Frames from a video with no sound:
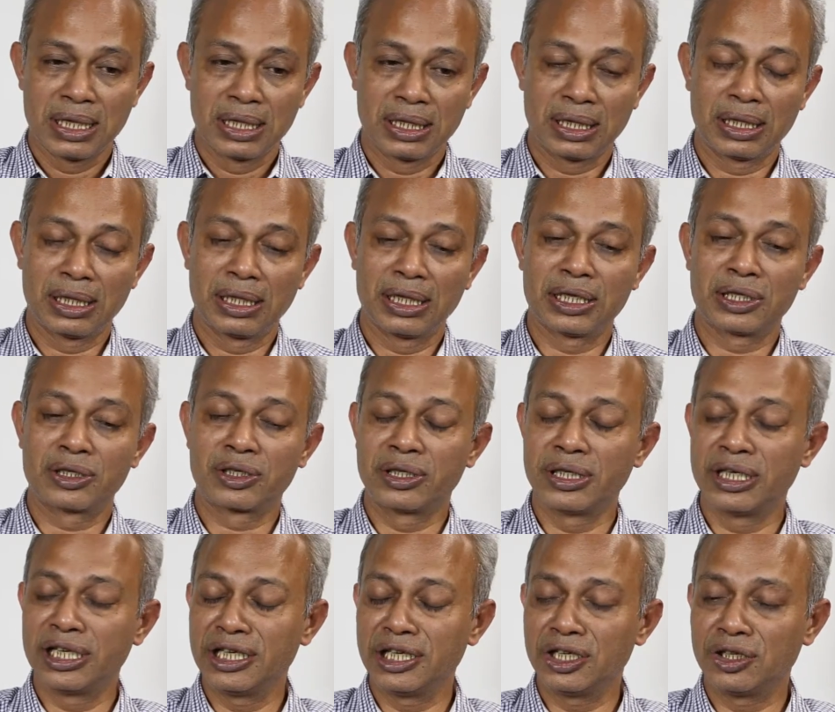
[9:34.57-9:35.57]
that
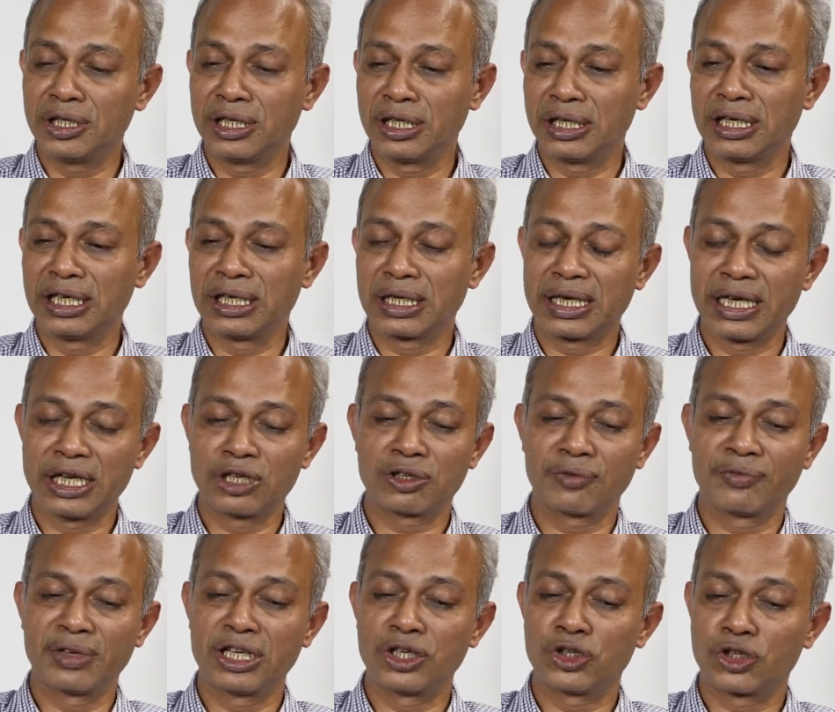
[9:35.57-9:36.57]
in case
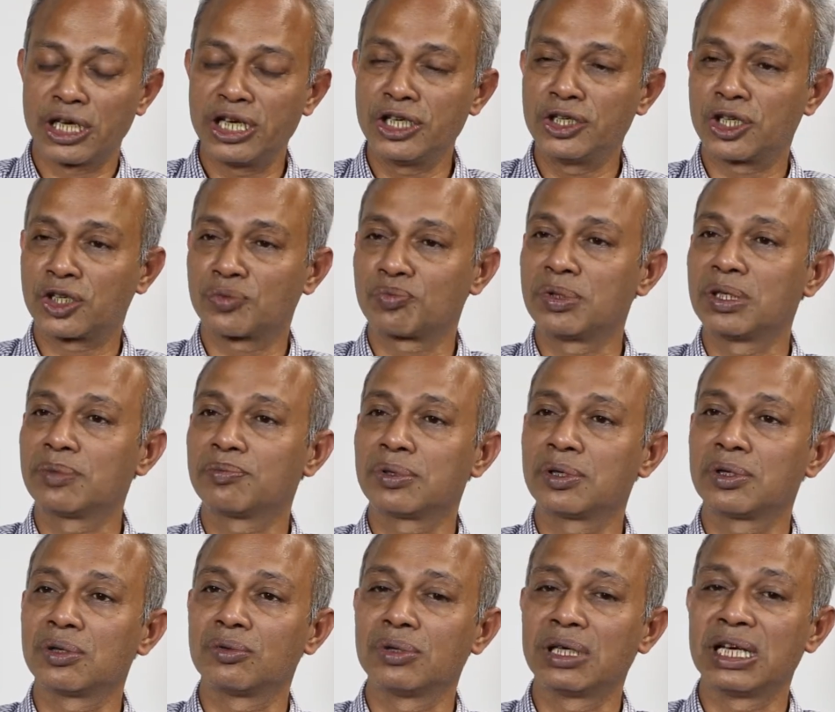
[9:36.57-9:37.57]
of any changes,
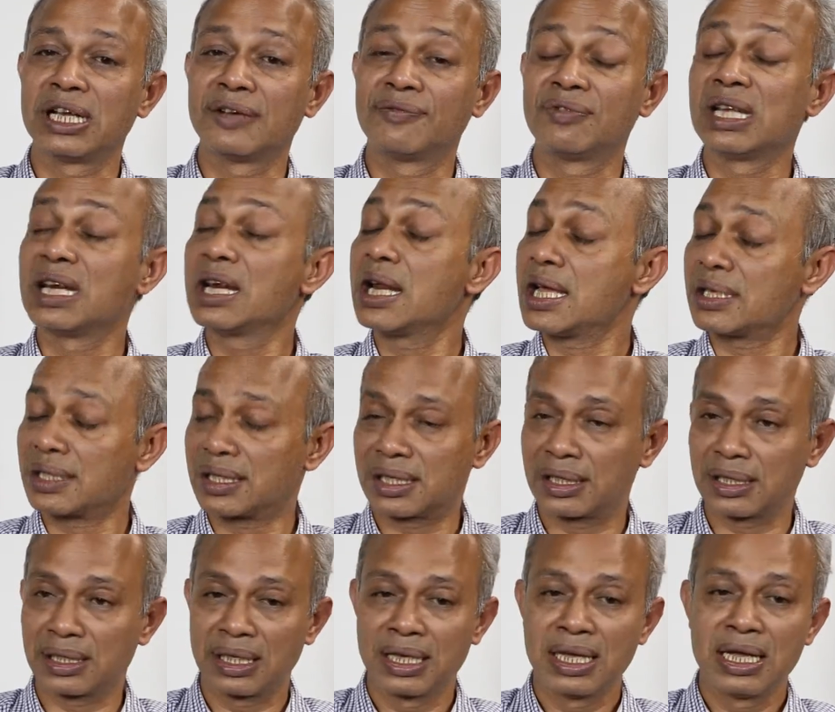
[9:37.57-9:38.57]
people will have the last
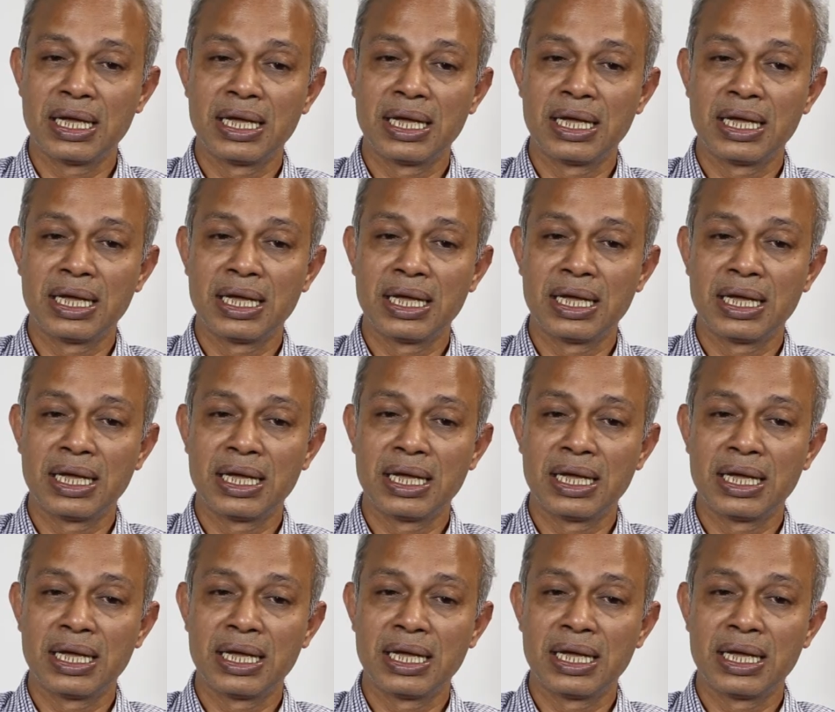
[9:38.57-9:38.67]
say,